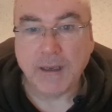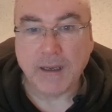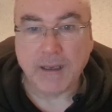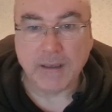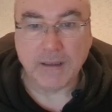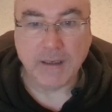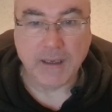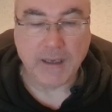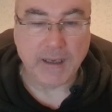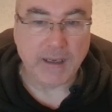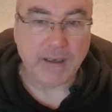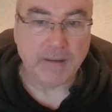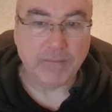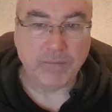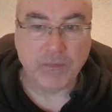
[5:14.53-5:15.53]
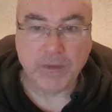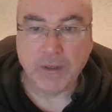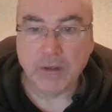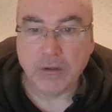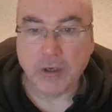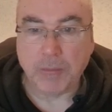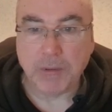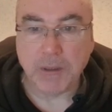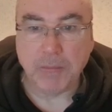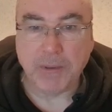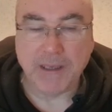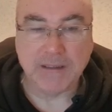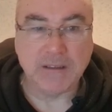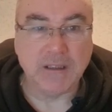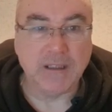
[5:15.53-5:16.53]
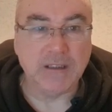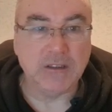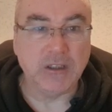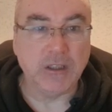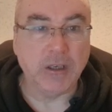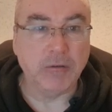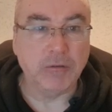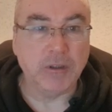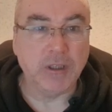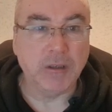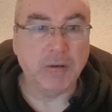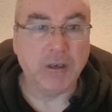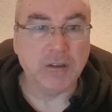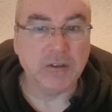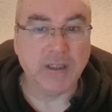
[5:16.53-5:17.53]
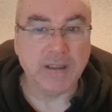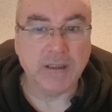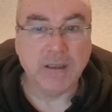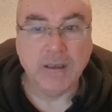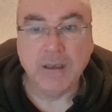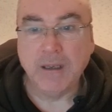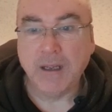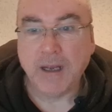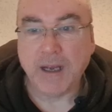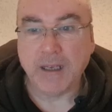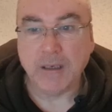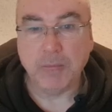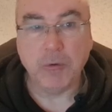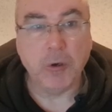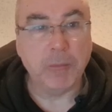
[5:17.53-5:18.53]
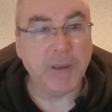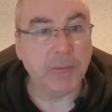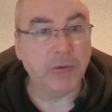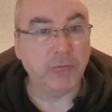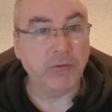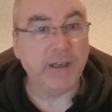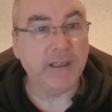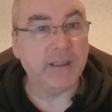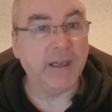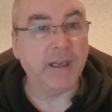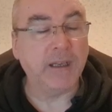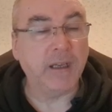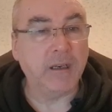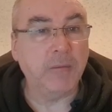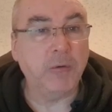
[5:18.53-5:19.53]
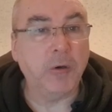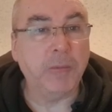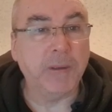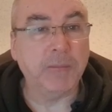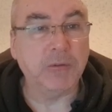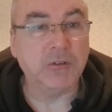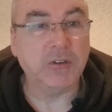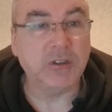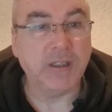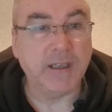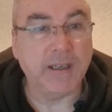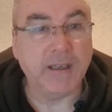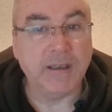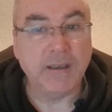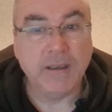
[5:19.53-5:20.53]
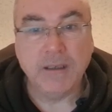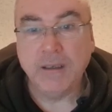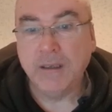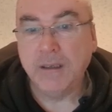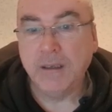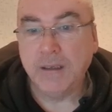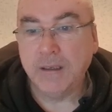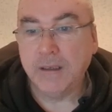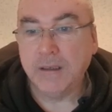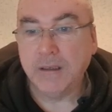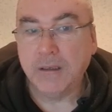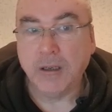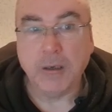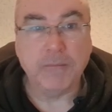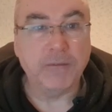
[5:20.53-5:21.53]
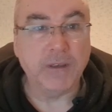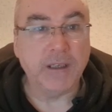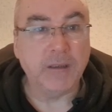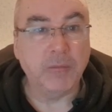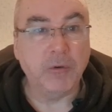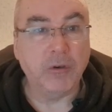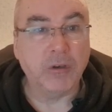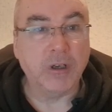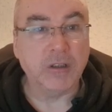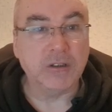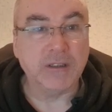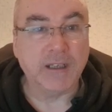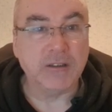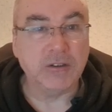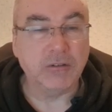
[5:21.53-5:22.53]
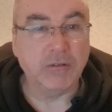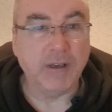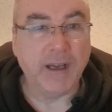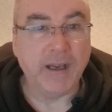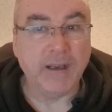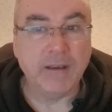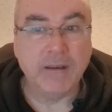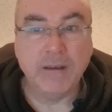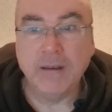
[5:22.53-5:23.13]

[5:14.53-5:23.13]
and copy and paste it into your own QRZ. And the more people read it and the more people see it, hopefully the more contacts you'll get,